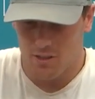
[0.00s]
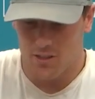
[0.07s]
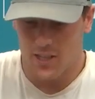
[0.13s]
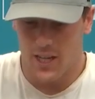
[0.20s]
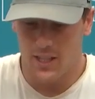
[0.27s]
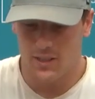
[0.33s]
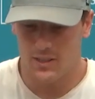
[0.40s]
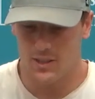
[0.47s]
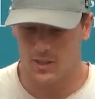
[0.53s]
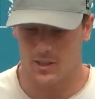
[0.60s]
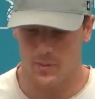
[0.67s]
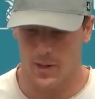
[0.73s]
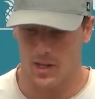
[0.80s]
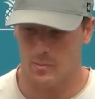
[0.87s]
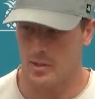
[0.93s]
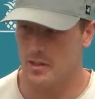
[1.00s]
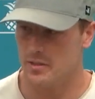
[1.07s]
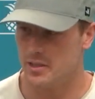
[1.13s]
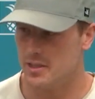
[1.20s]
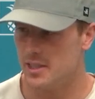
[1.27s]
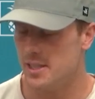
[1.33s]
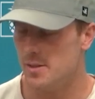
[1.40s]
excited to make a play for
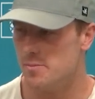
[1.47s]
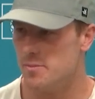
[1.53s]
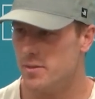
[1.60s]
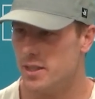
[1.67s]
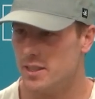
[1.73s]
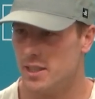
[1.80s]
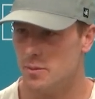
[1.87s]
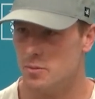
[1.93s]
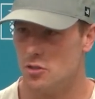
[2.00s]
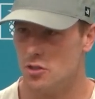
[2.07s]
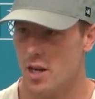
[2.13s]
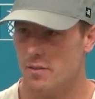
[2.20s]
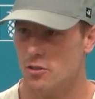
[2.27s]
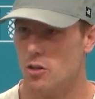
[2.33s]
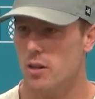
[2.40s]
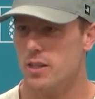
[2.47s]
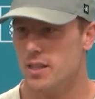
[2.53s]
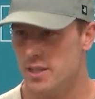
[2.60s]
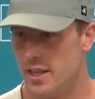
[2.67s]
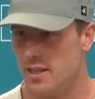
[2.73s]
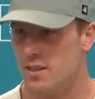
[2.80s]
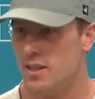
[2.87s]
the team and keep the drive going.
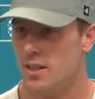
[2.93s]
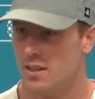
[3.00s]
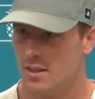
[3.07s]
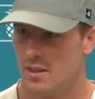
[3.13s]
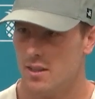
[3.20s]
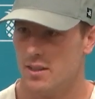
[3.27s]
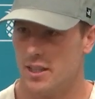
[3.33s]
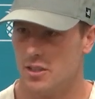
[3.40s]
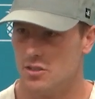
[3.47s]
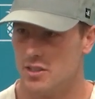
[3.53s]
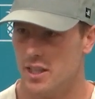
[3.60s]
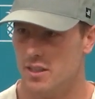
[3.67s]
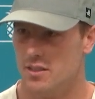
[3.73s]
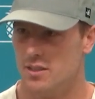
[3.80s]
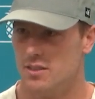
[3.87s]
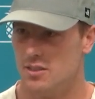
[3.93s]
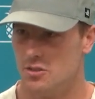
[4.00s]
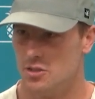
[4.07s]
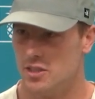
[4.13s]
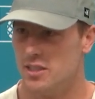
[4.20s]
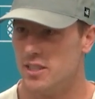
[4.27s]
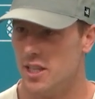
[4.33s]
And then, like you said, you
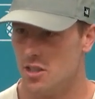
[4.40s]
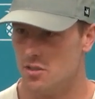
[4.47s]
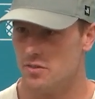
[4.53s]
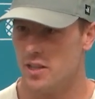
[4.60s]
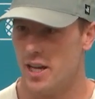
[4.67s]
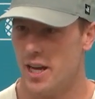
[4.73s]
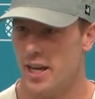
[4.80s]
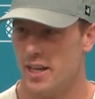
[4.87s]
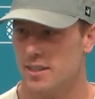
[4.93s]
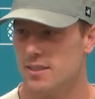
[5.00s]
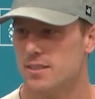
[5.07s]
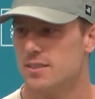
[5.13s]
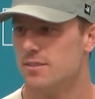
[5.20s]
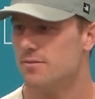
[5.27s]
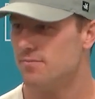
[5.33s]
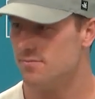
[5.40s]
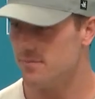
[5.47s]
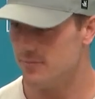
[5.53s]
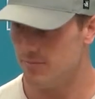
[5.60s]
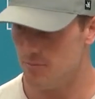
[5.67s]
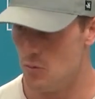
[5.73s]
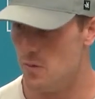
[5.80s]
see the yellow flag,
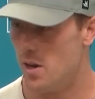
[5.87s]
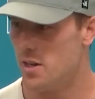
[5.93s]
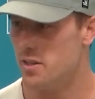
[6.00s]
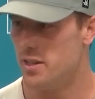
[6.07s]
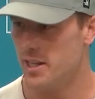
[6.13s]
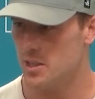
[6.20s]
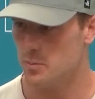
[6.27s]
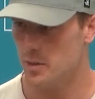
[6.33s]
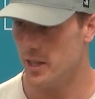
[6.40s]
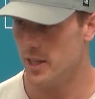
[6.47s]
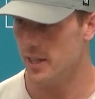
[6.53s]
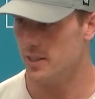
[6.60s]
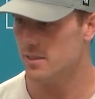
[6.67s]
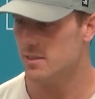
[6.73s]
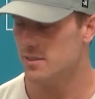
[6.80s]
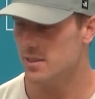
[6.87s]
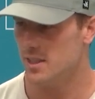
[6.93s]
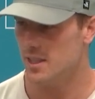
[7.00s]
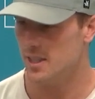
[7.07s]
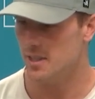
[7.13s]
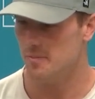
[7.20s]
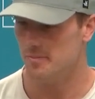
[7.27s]
move on to the next play.
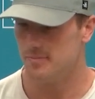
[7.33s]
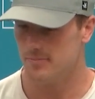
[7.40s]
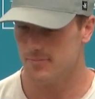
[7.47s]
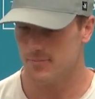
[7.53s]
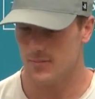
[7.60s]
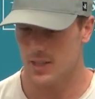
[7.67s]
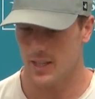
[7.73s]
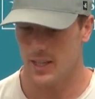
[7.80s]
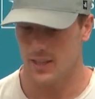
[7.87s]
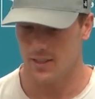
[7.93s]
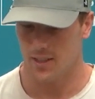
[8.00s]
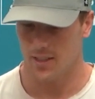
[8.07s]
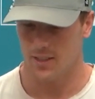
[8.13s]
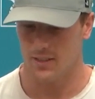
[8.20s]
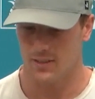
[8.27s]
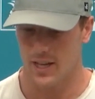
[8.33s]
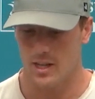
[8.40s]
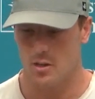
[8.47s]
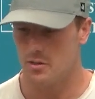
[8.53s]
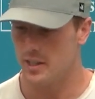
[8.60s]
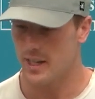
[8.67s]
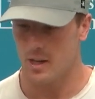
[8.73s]
I
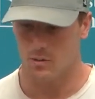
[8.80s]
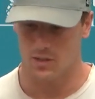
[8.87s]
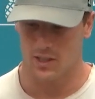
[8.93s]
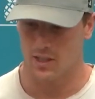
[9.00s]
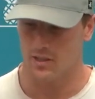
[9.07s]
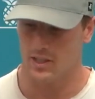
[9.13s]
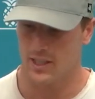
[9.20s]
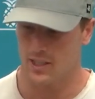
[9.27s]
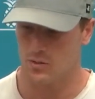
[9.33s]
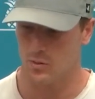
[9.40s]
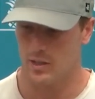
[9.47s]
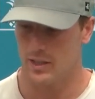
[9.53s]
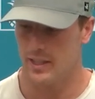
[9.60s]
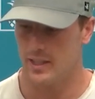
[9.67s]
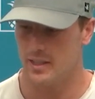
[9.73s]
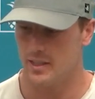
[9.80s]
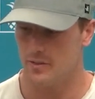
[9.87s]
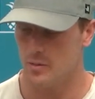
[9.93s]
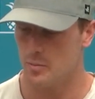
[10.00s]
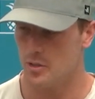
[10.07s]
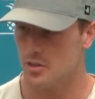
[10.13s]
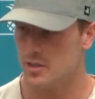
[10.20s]
don't think I was in on the next one. They had a
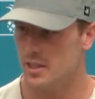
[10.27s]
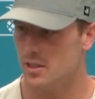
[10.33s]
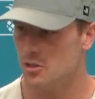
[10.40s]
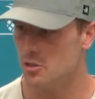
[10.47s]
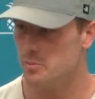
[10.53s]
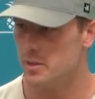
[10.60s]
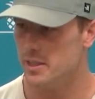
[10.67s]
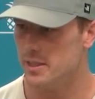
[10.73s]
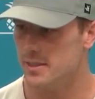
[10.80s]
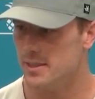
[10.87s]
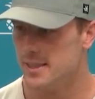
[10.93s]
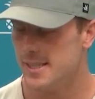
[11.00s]
different personnel grouping in.